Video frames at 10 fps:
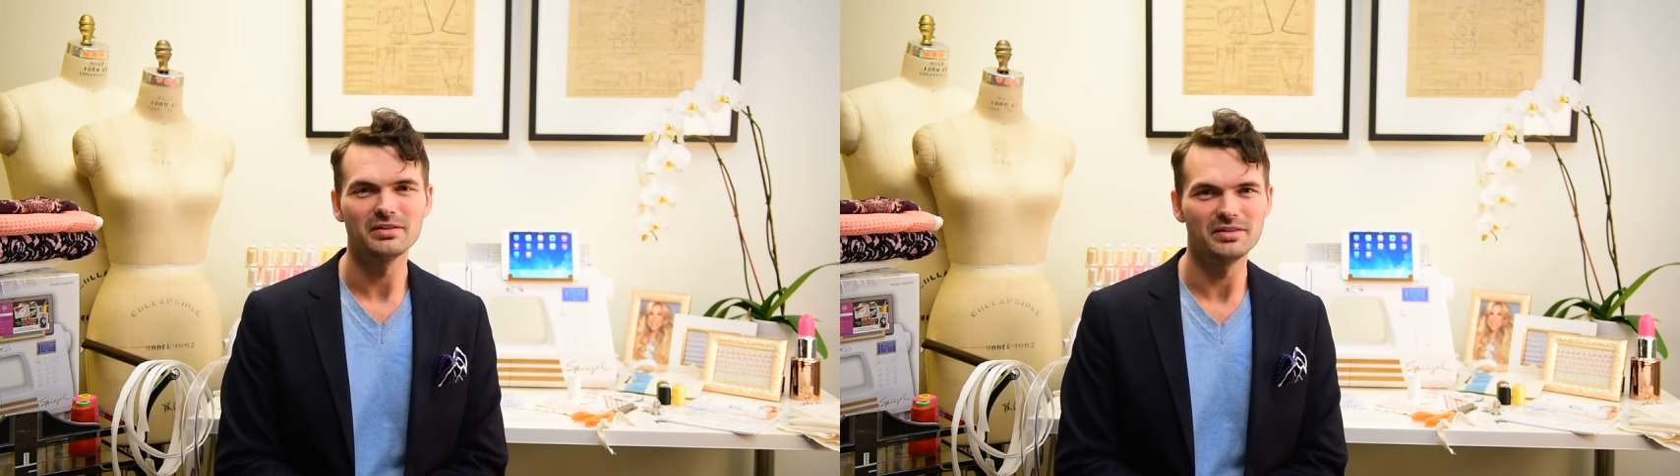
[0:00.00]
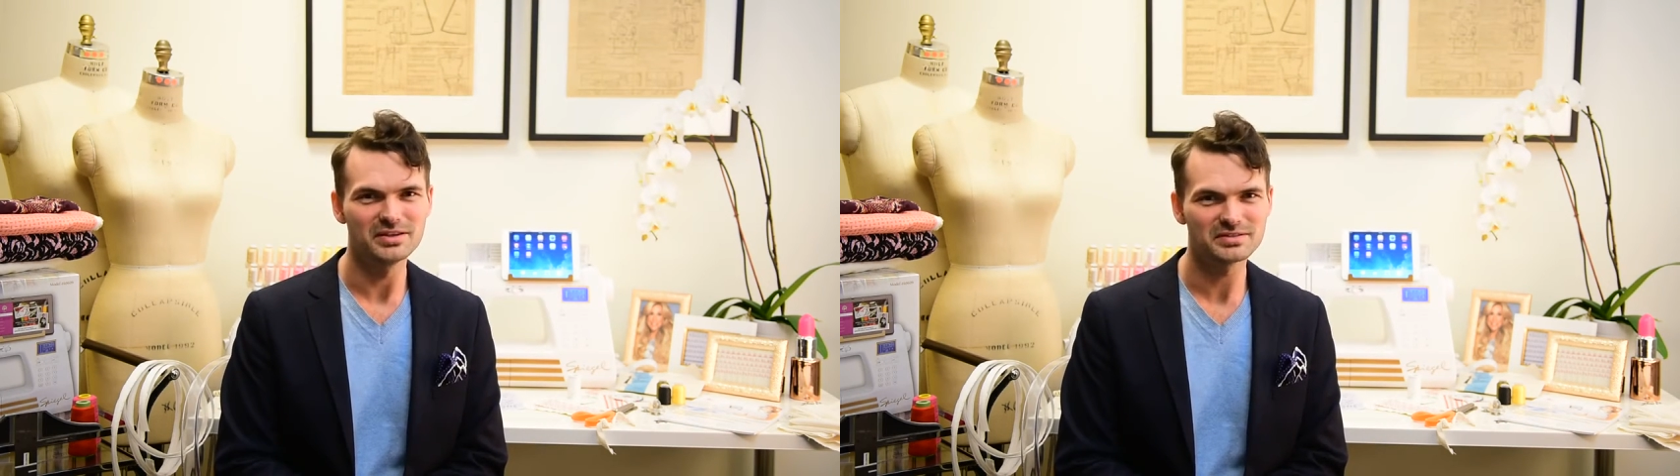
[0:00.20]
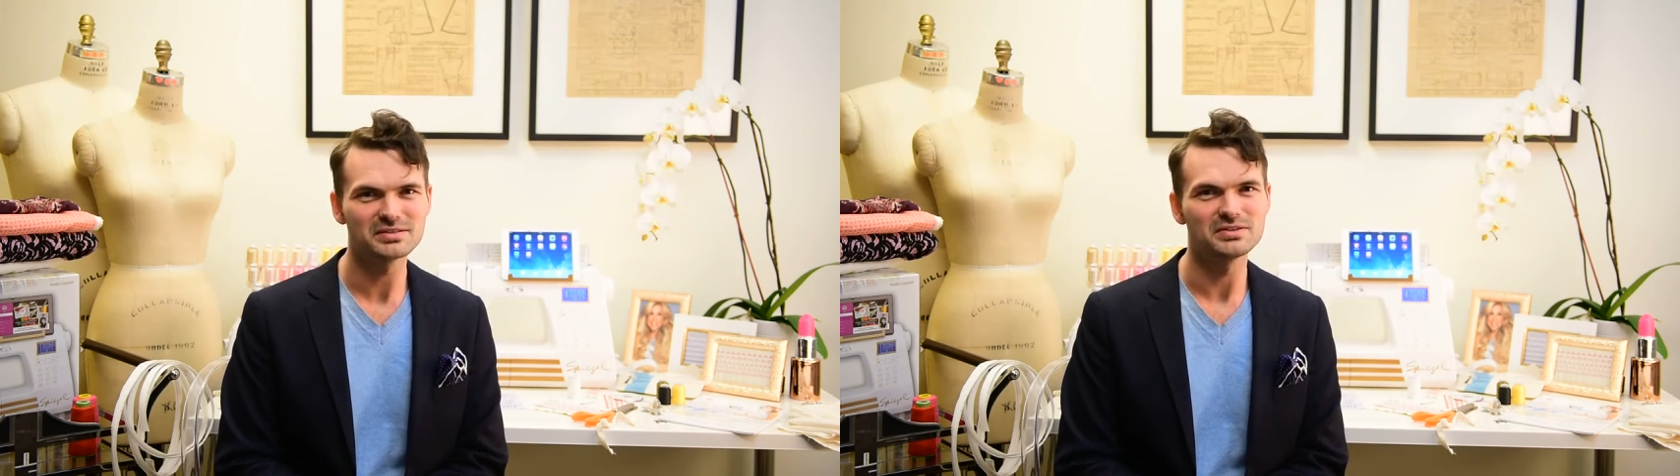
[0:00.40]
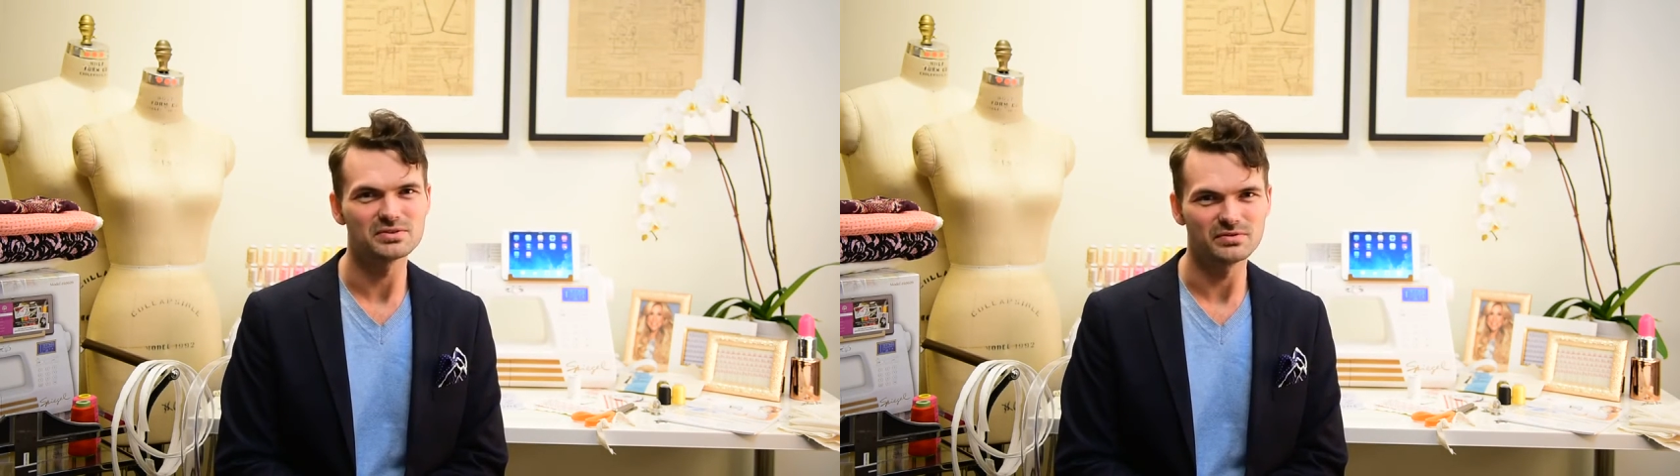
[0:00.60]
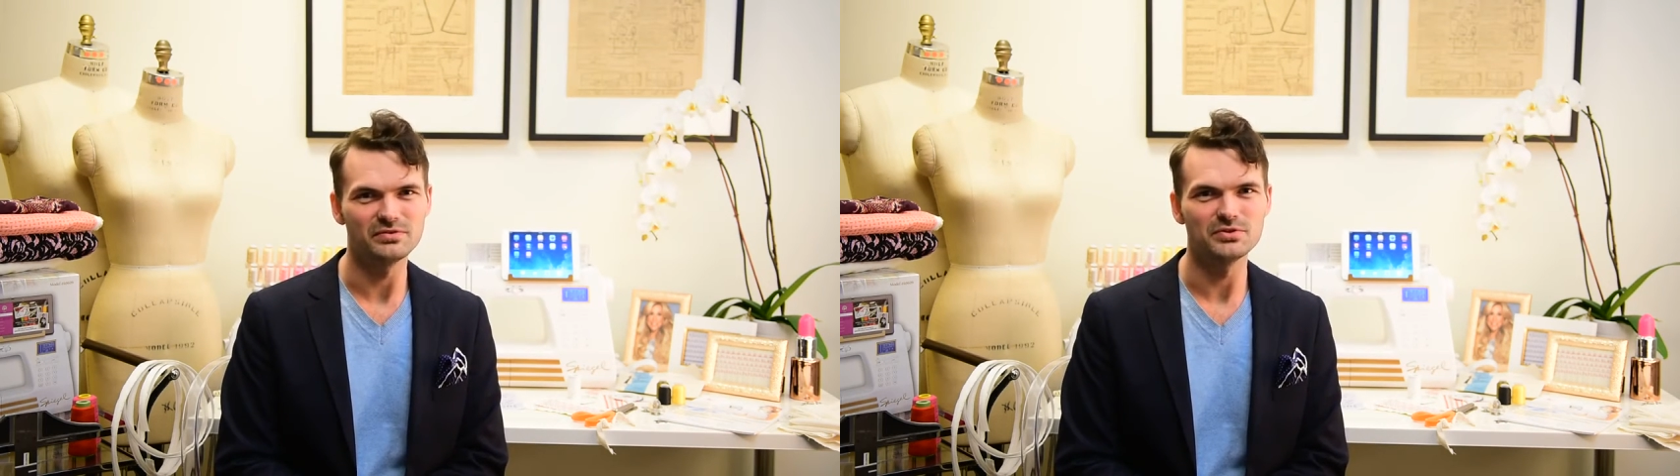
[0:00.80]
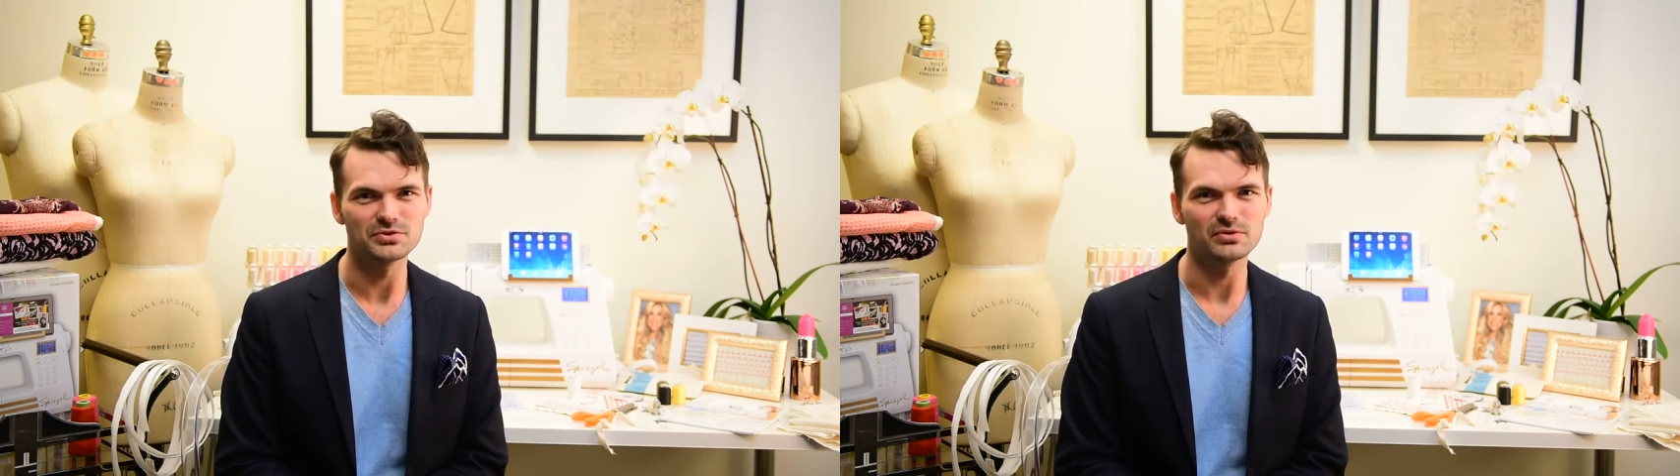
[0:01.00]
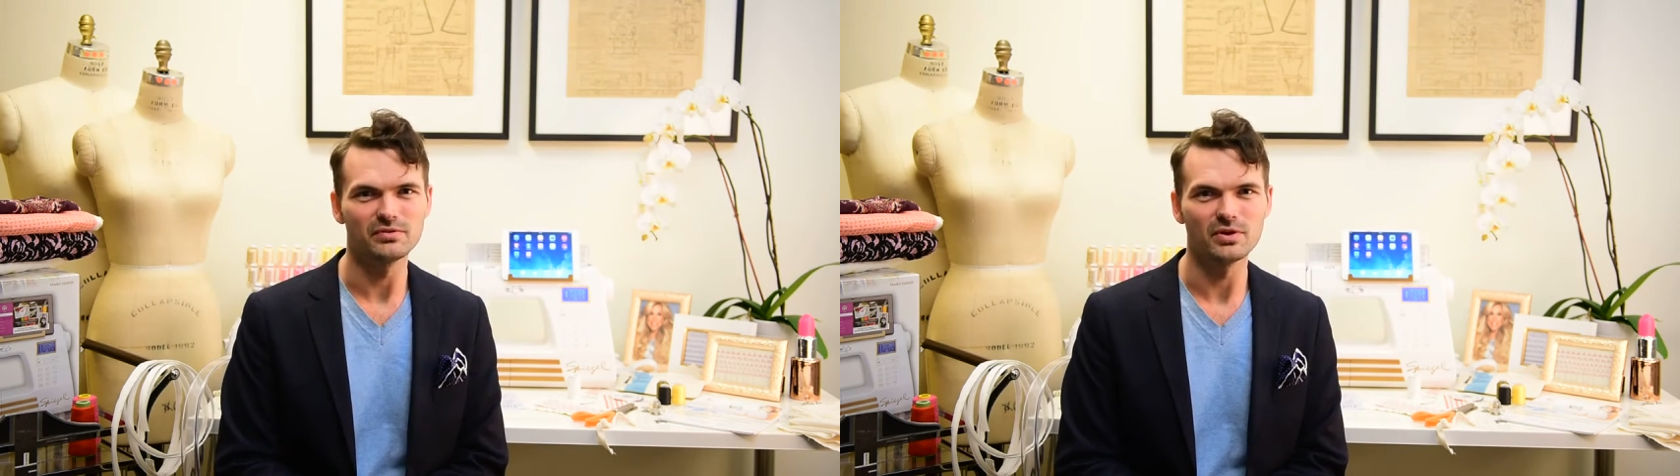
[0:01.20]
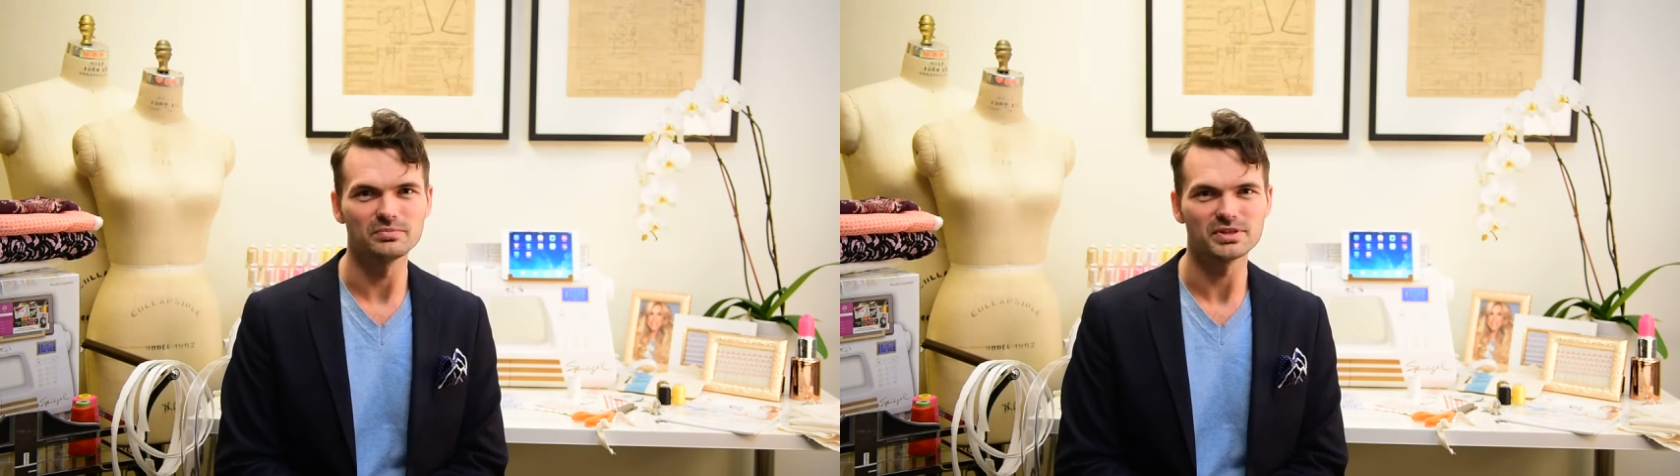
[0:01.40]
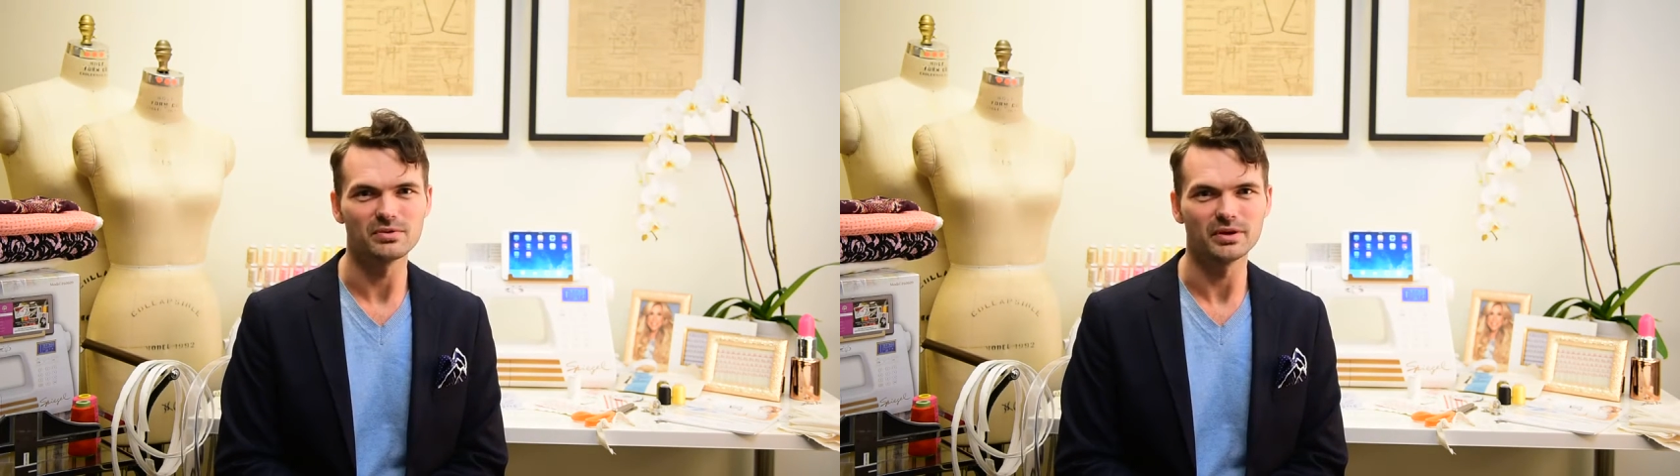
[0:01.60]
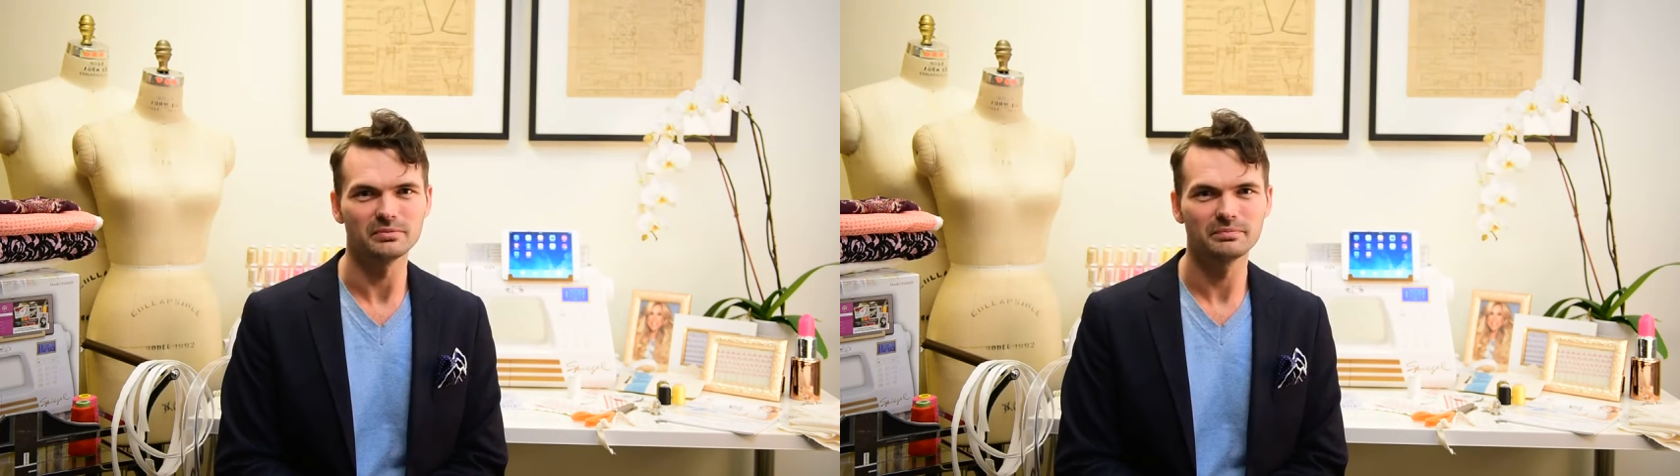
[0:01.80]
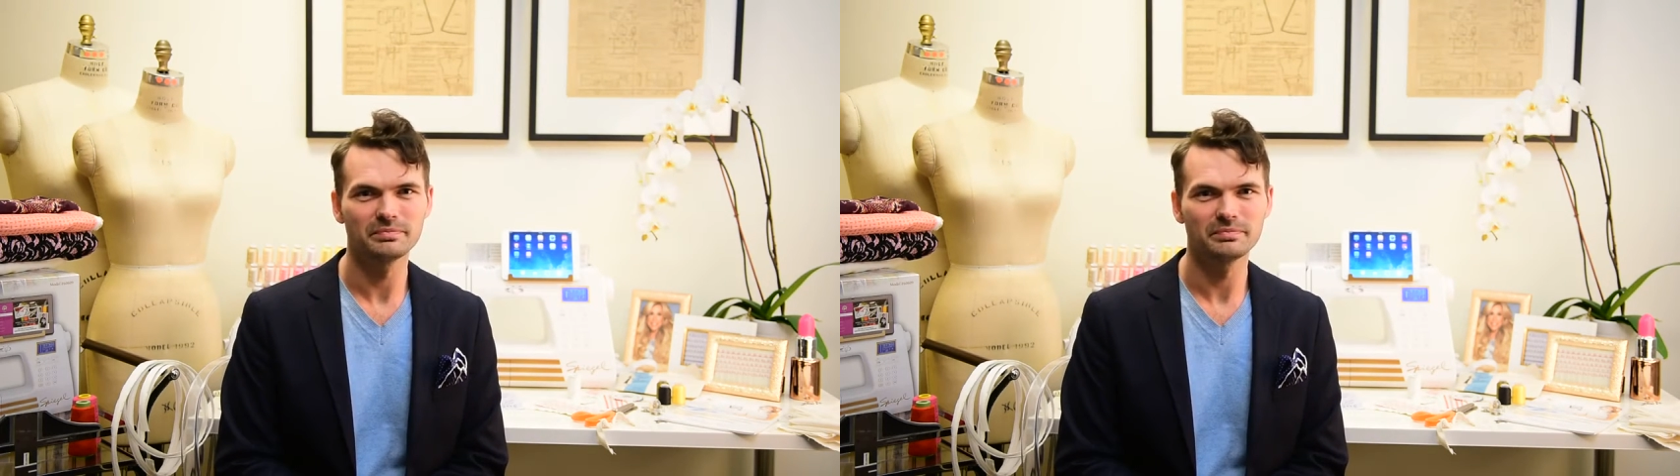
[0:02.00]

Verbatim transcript: This is the future of home sewing.